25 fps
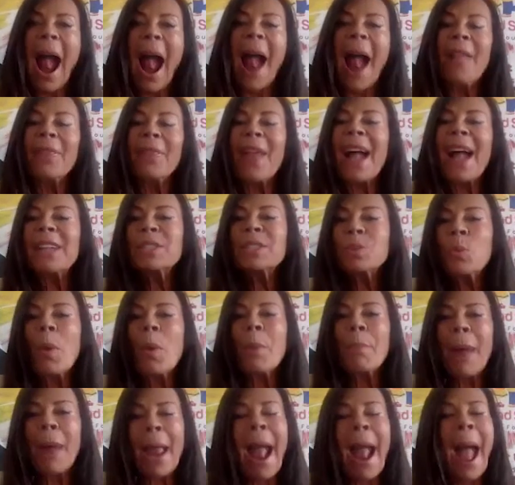And that's
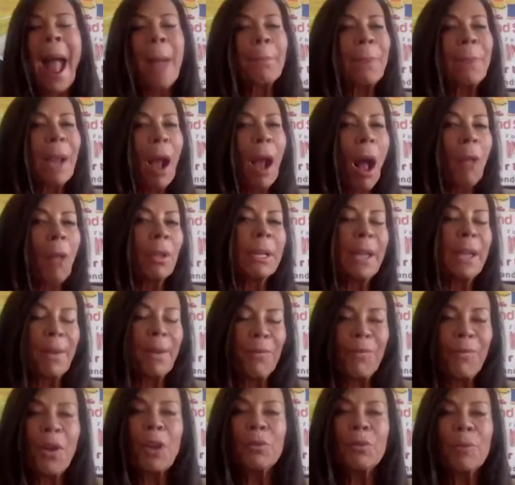what my Happy Holiday
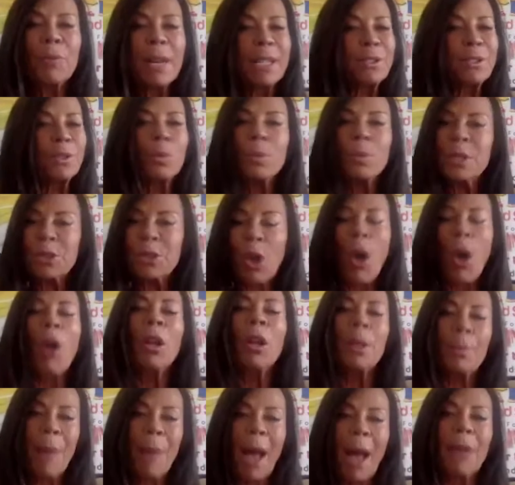fundraiser was all
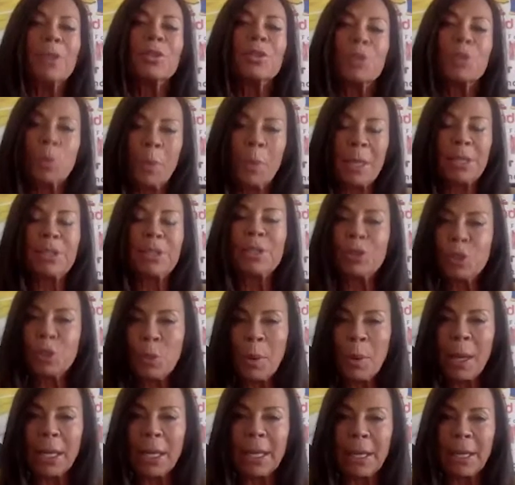about in
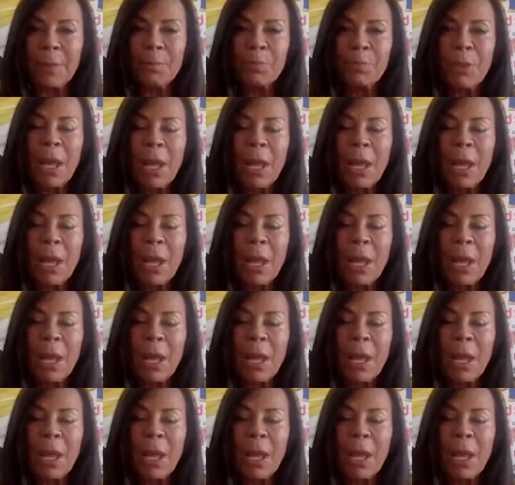2020.